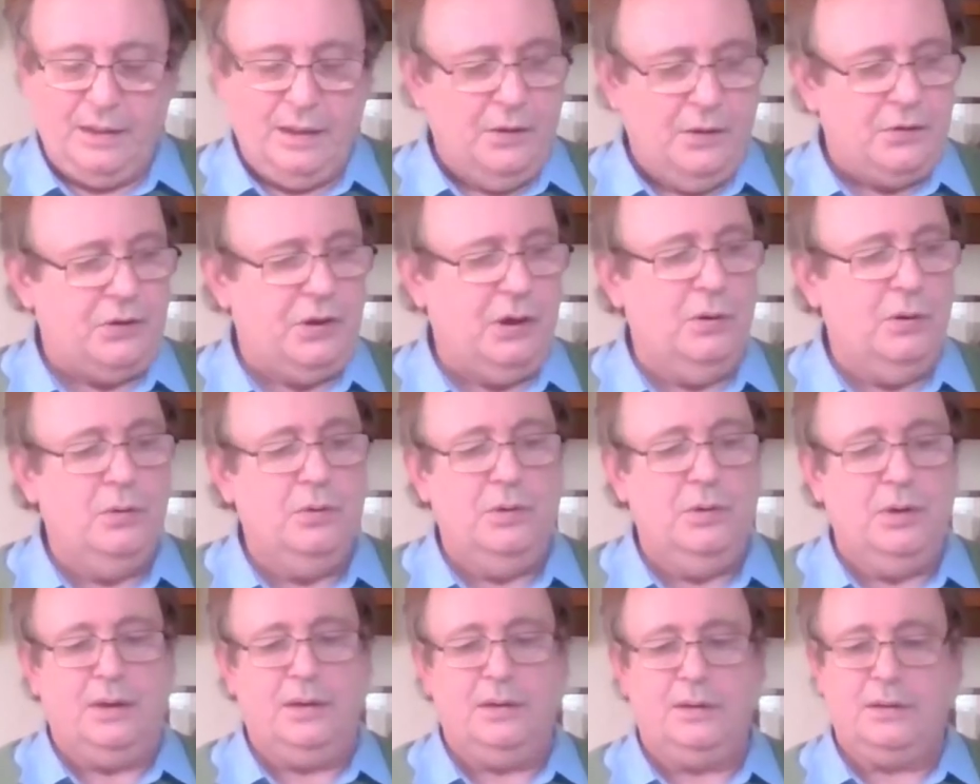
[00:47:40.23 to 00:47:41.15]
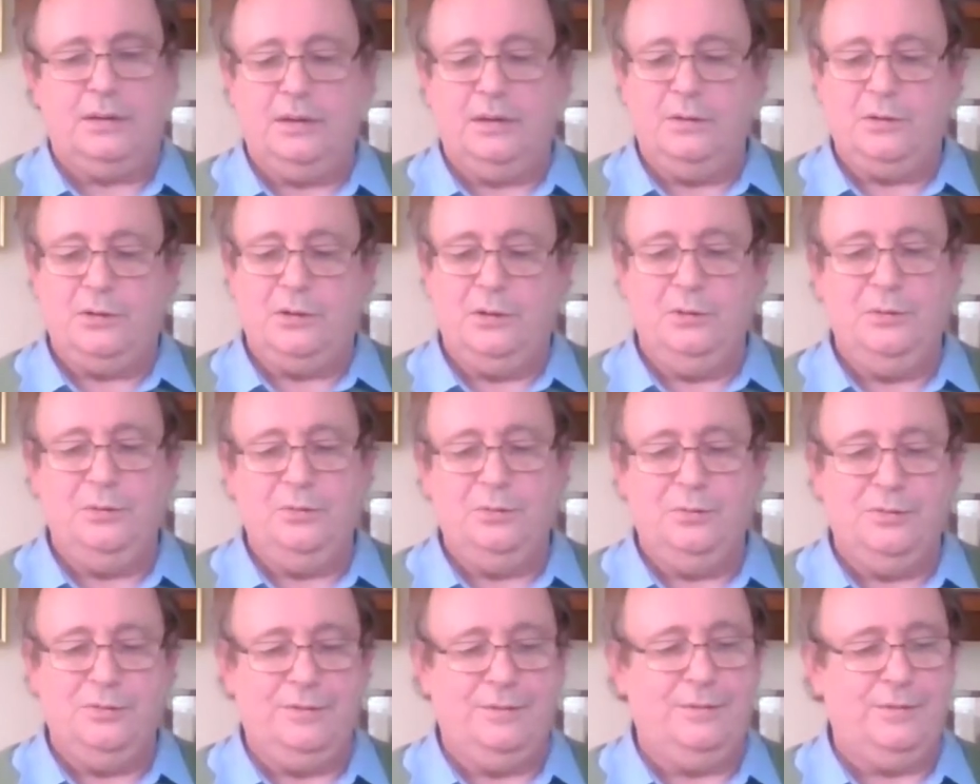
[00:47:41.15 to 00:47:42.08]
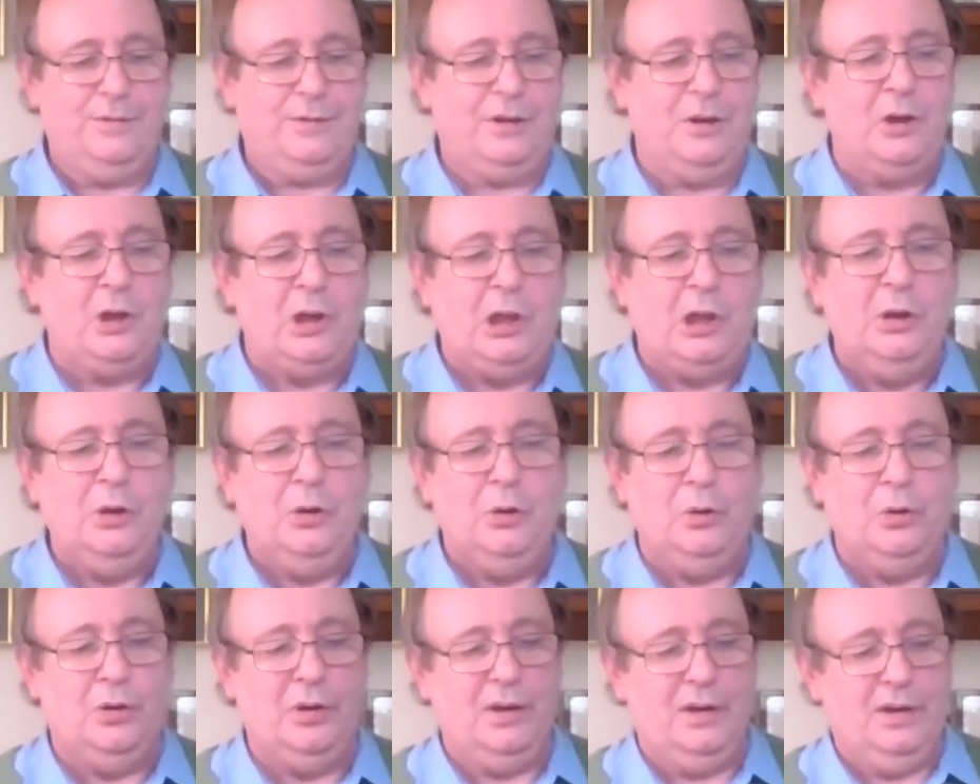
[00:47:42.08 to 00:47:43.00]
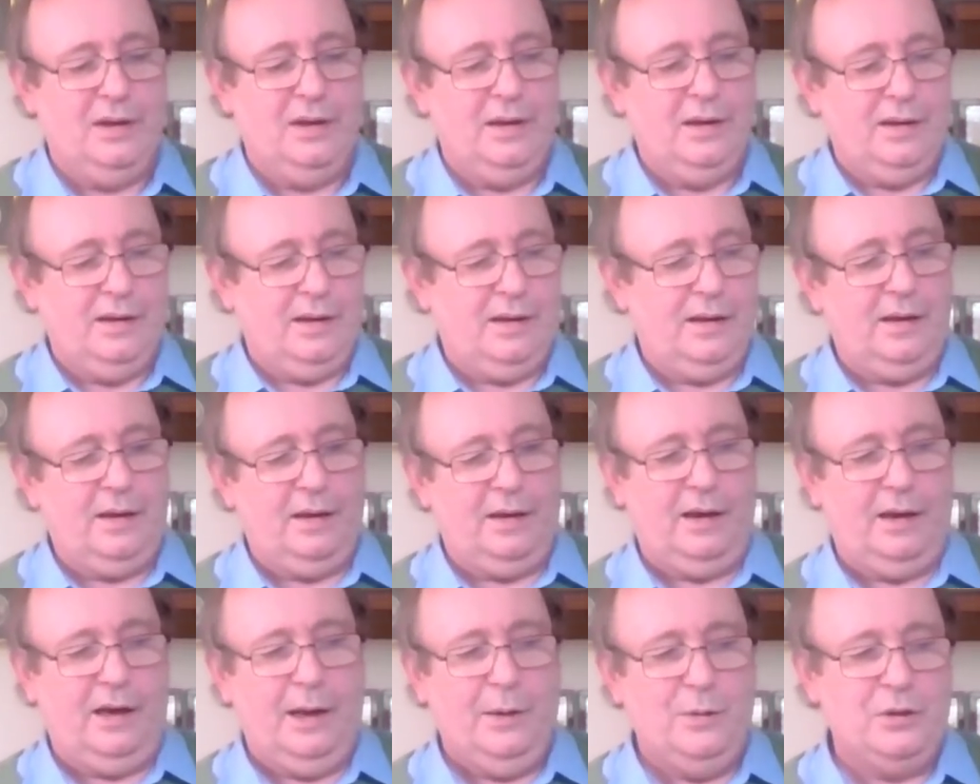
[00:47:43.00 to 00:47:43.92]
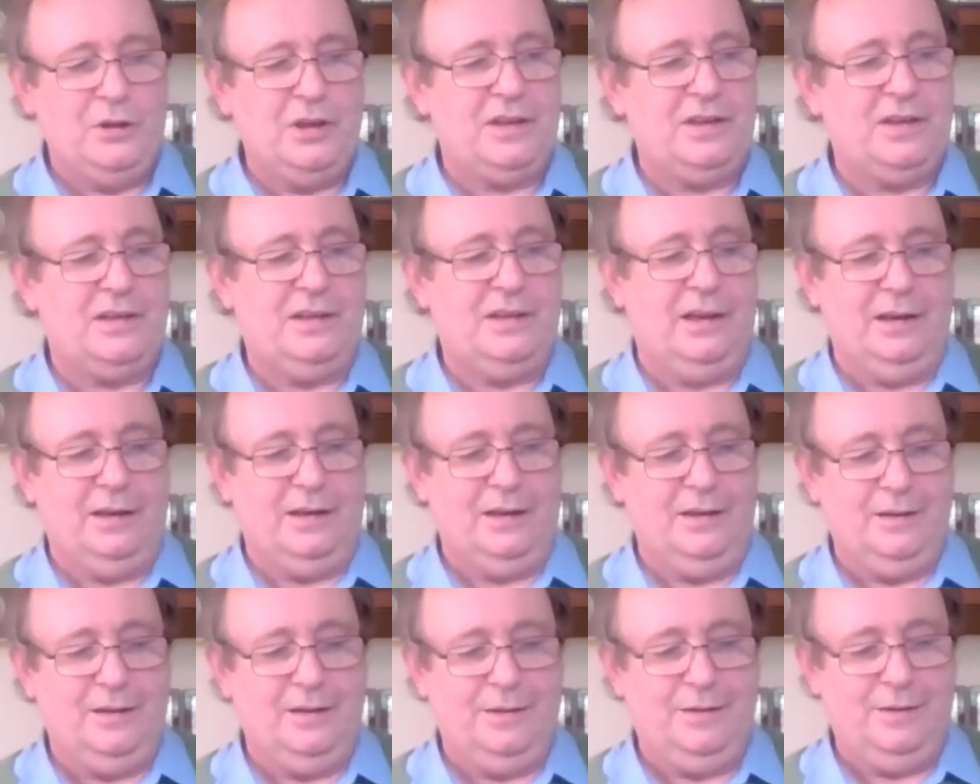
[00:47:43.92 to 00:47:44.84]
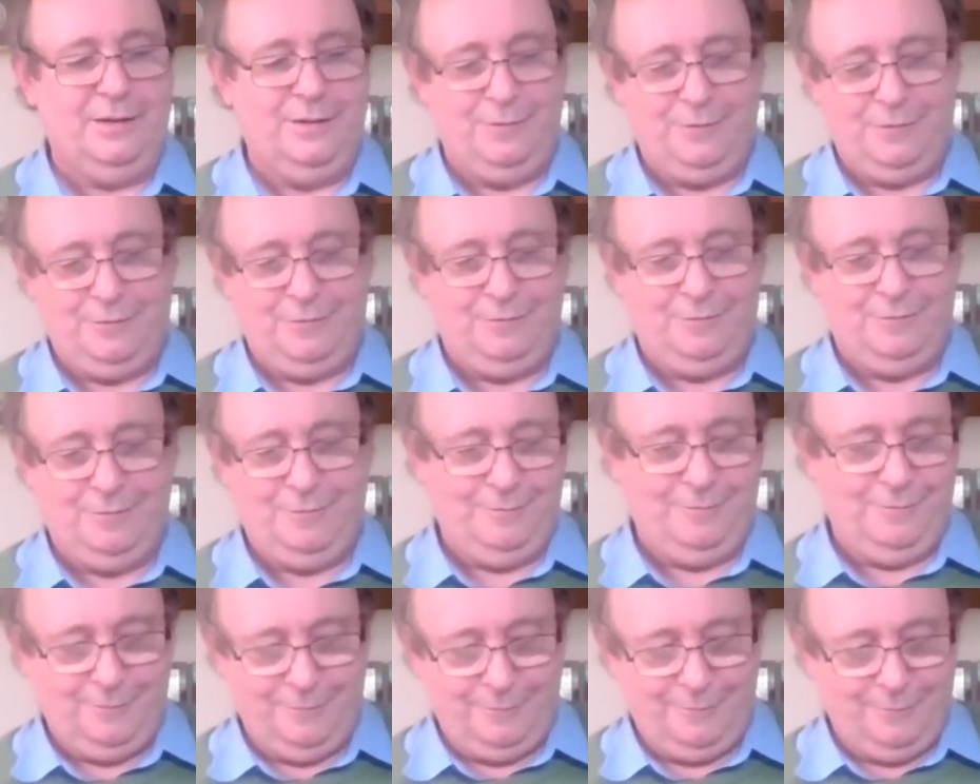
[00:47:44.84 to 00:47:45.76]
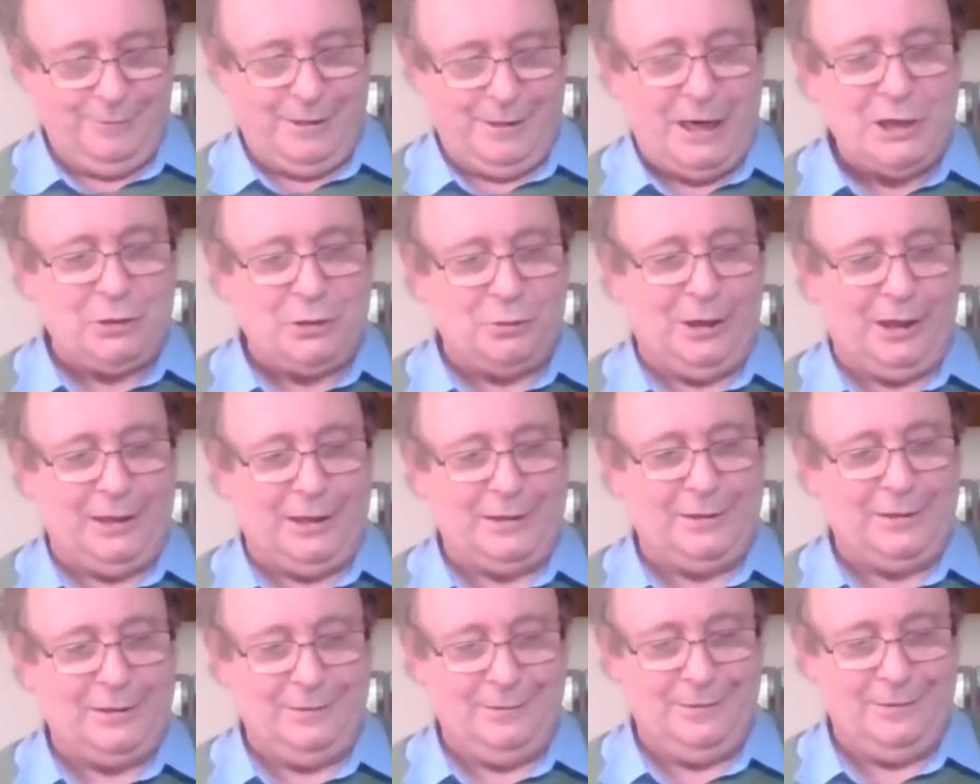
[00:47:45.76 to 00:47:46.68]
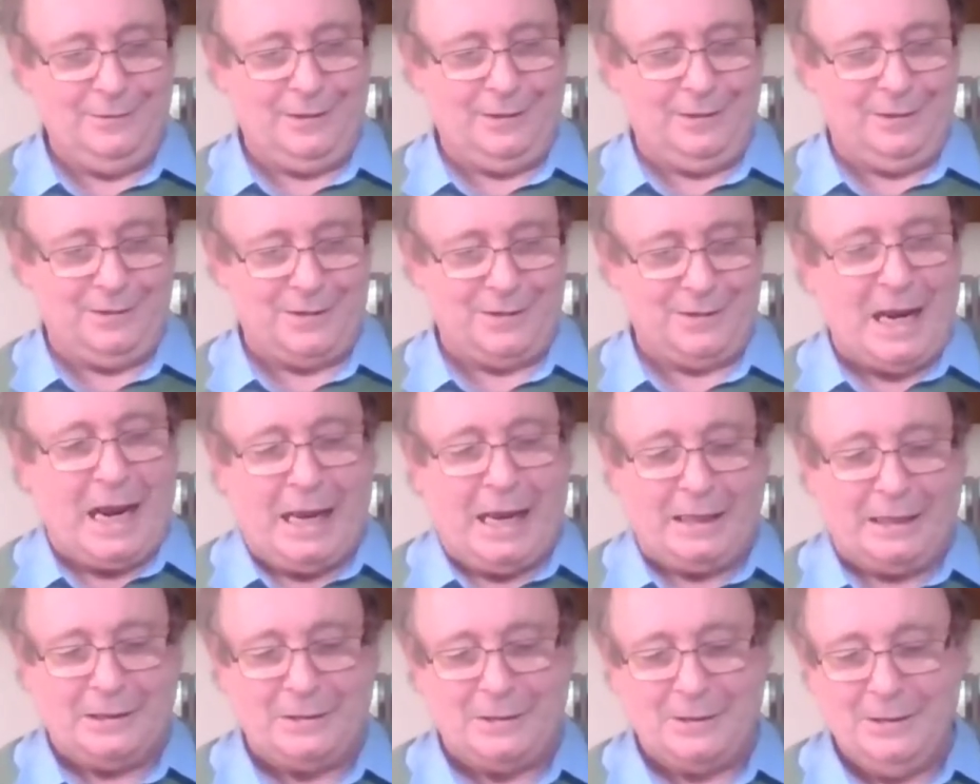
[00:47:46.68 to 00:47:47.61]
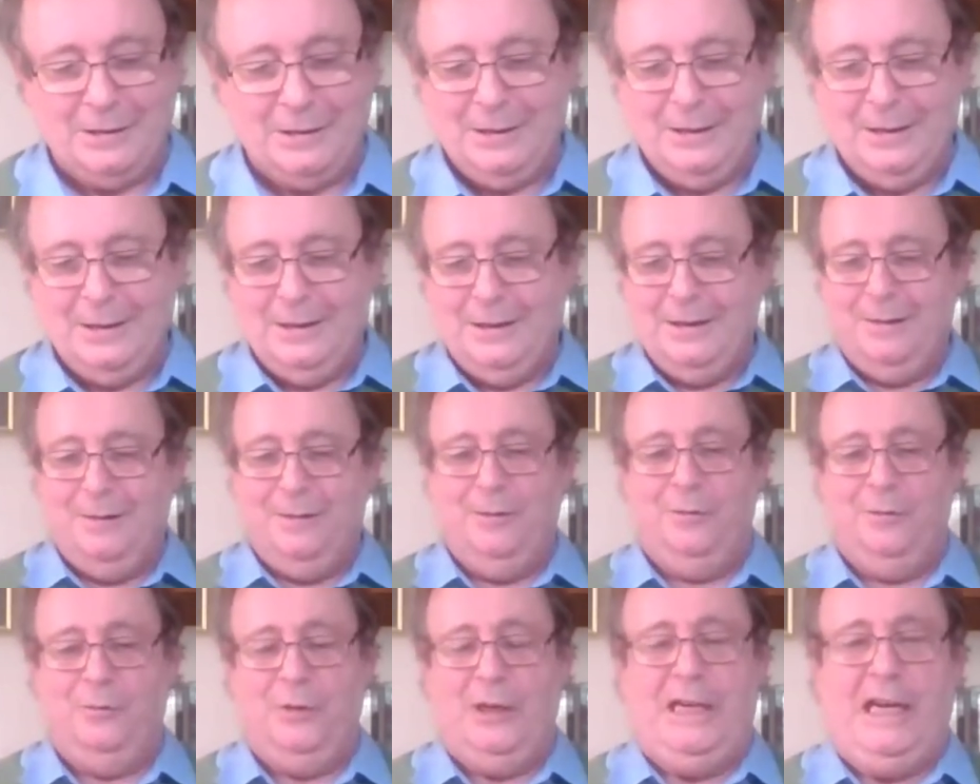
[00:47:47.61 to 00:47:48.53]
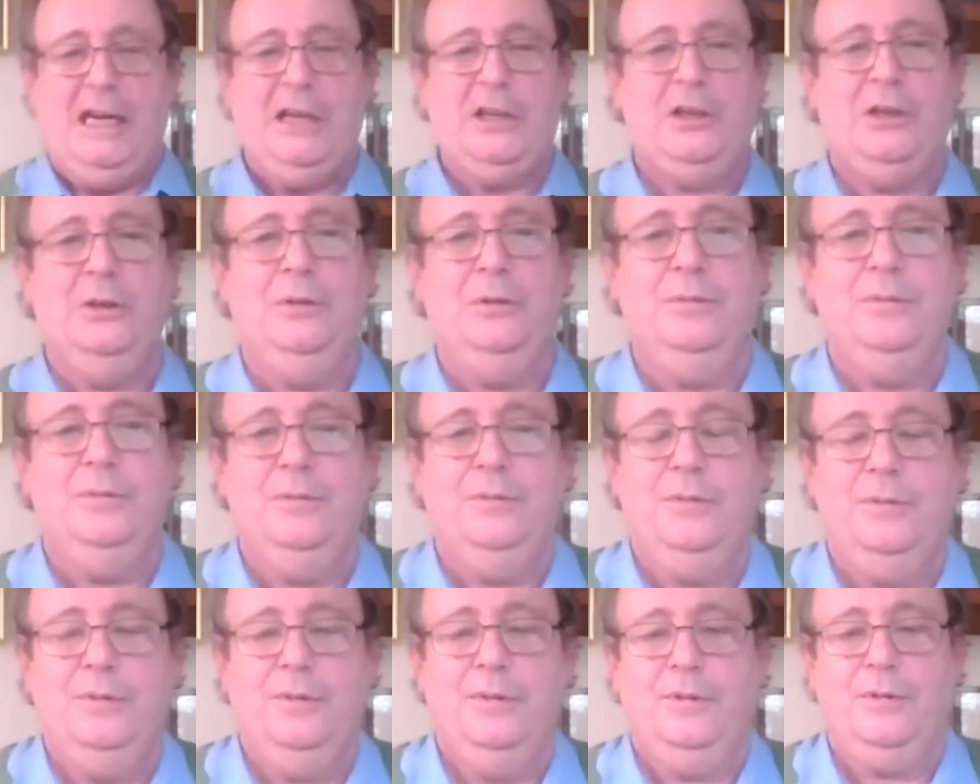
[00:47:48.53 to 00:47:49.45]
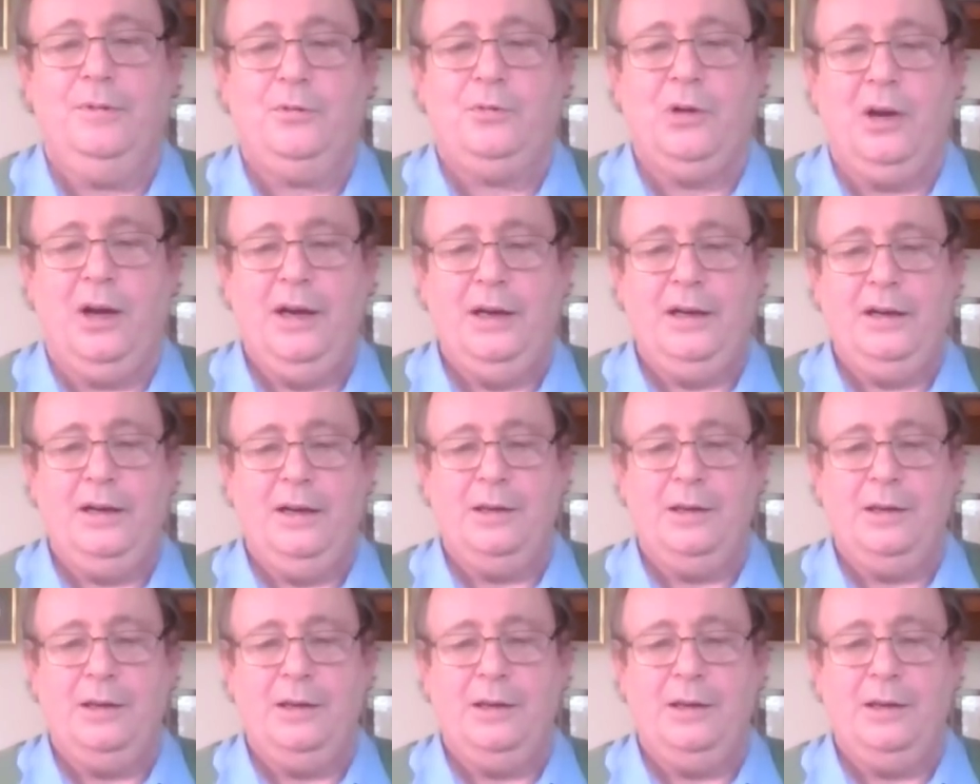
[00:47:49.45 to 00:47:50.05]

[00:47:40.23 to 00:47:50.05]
So to conclude, I would just reiterate, say that we need to try,